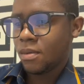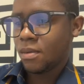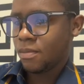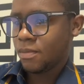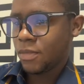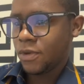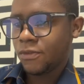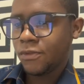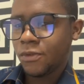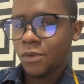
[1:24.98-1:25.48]

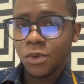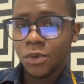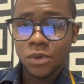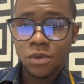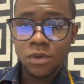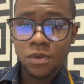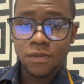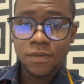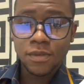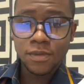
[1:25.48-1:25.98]
before
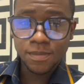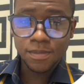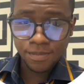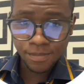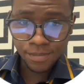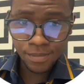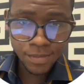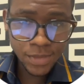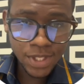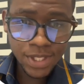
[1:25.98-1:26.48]
you even
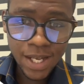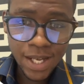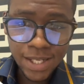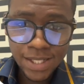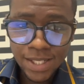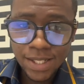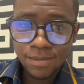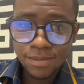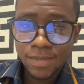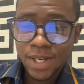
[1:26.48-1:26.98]

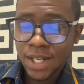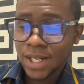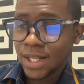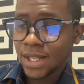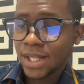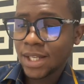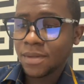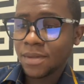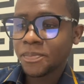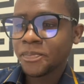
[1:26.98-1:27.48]
start
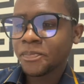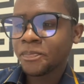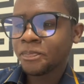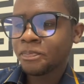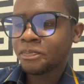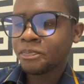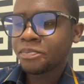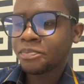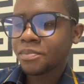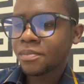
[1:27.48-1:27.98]
anything.
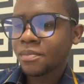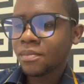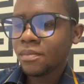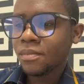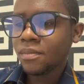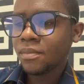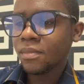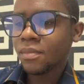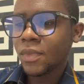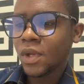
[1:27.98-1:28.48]

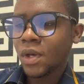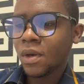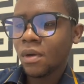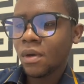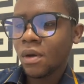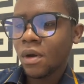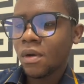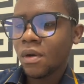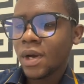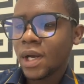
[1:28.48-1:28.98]

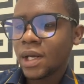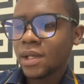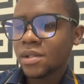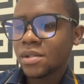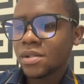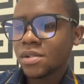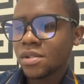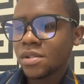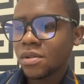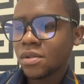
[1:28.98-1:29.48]
Alright,
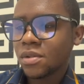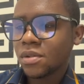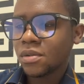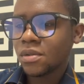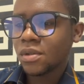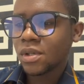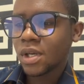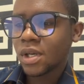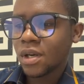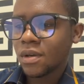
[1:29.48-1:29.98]

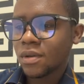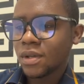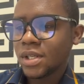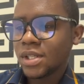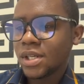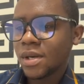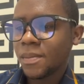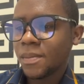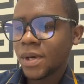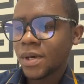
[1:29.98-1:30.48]
so calculate
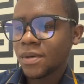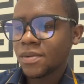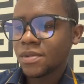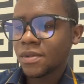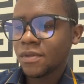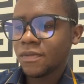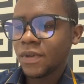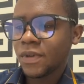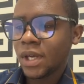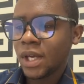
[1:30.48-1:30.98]
the amount
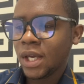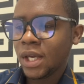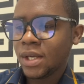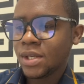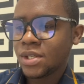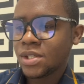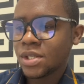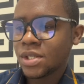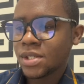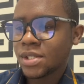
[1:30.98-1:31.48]
of
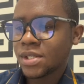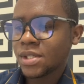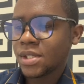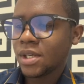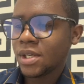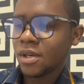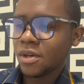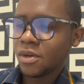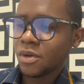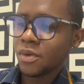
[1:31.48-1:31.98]

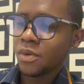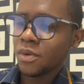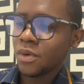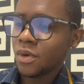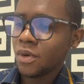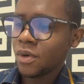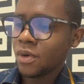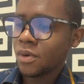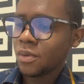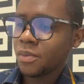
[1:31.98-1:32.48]
AgCl
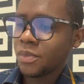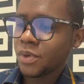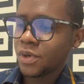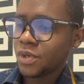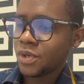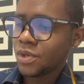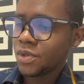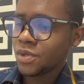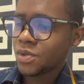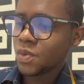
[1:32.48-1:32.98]

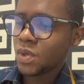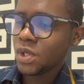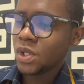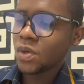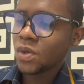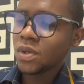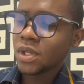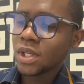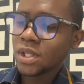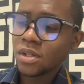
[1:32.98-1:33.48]
produced. We
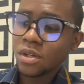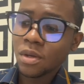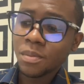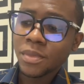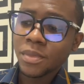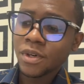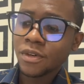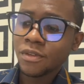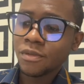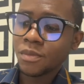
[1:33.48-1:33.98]
know that the
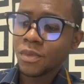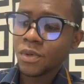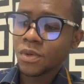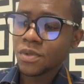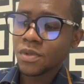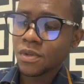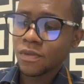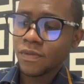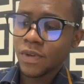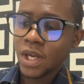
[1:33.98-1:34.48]
number of
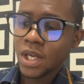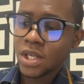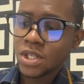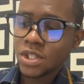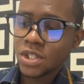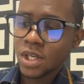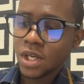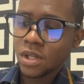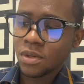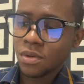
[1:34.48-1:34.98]
moles of
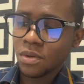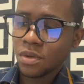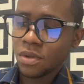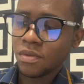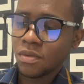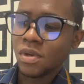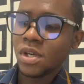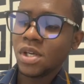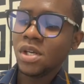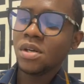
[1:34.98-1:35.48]

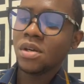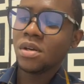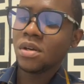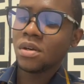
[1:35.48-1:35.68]
AgNO3